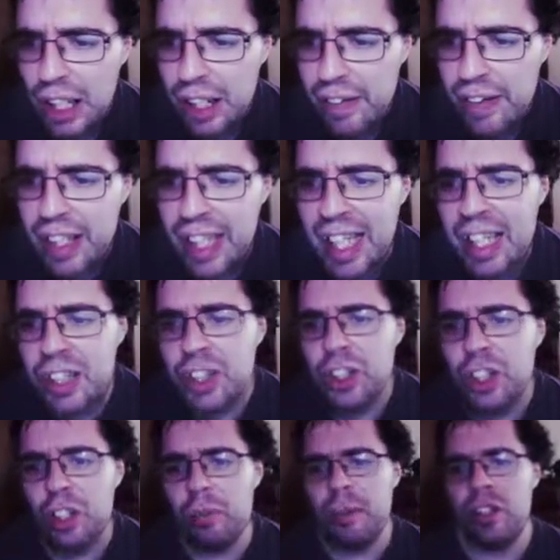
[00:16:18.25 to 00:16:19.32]
The
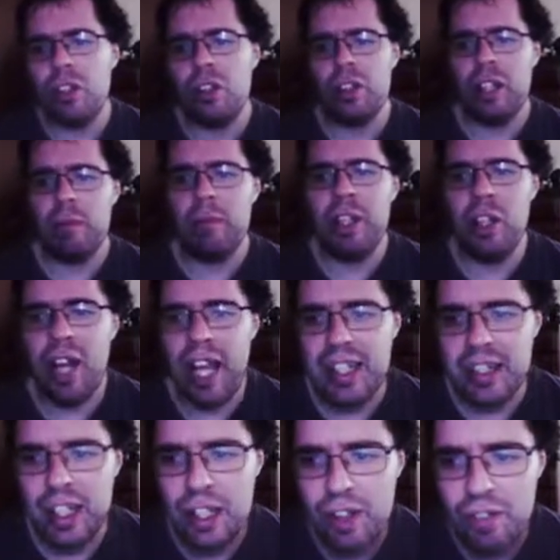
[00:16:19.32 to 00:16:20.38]
N-terminal amino
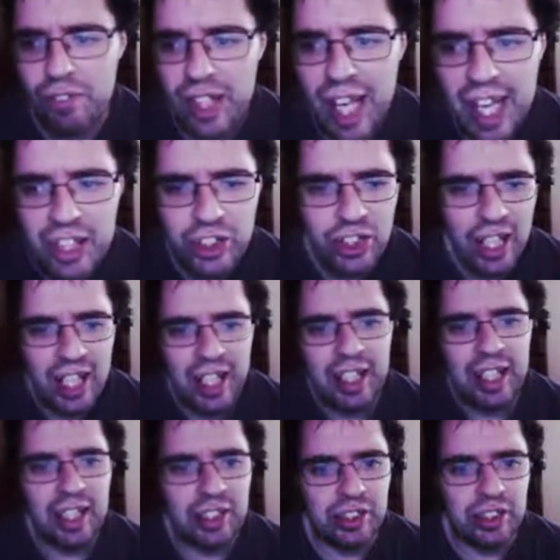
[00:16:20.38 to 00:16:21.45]
acid of the A chain
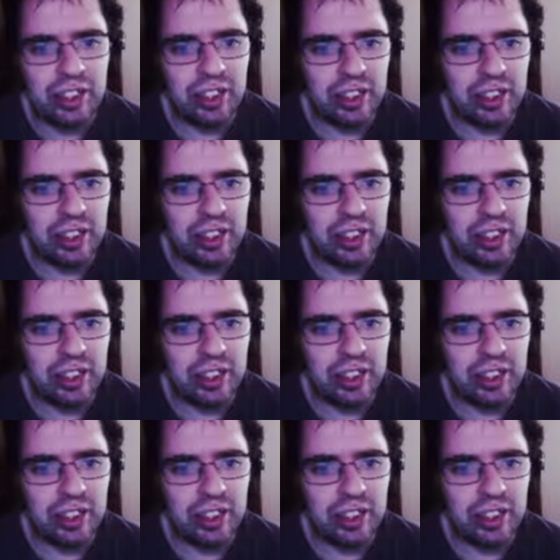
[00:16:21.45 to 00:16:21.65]
is